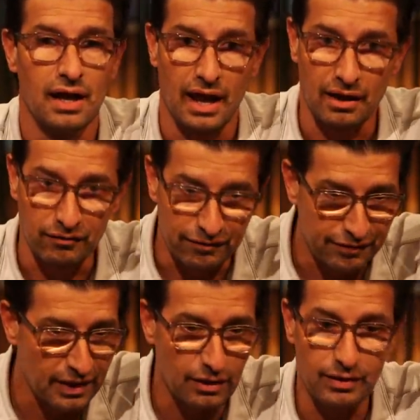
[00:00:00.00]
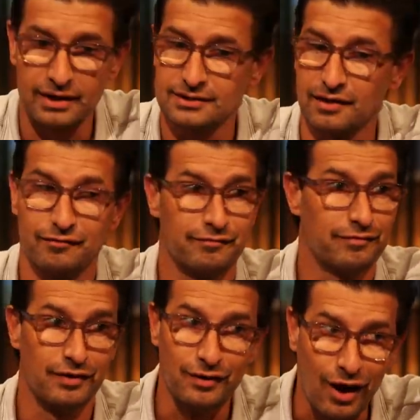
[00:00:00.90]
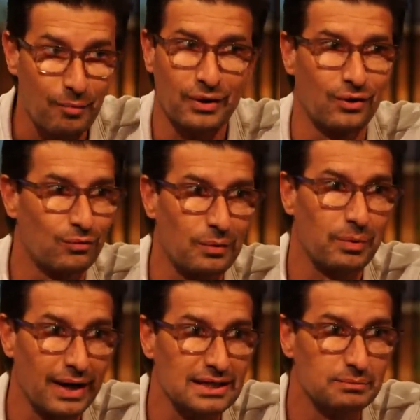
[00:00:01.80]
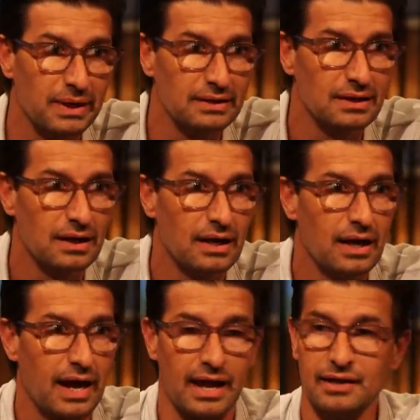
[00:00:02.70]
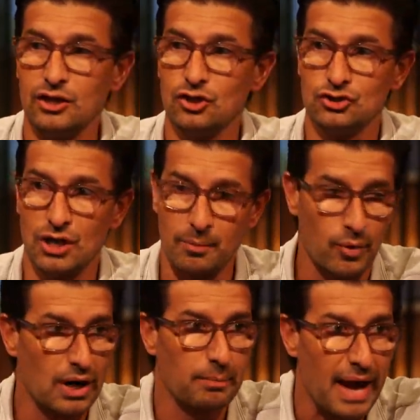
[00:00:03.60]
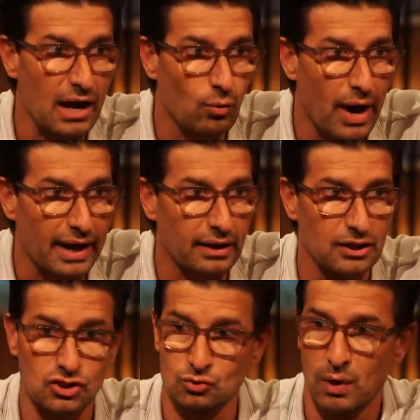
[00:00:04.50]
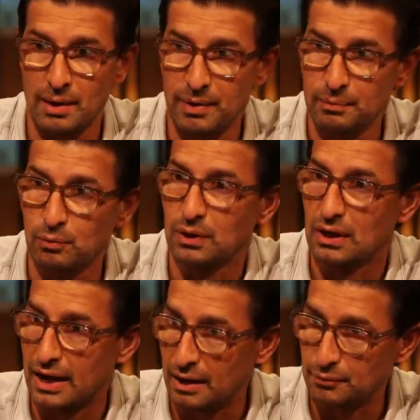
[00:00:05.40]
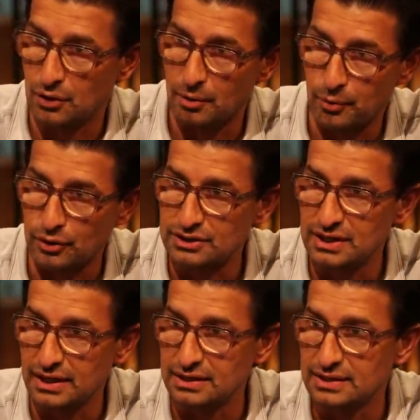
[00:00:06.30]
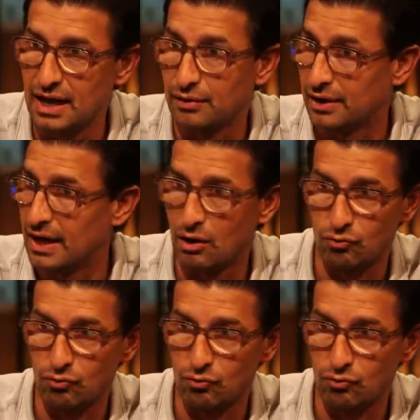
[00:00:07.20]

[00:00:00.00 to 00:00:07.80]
And fear is a phenomenal replacement. Mm-hmm, sure. And then you jump on a bandwagon. This is why people would line up to go burn cities down and now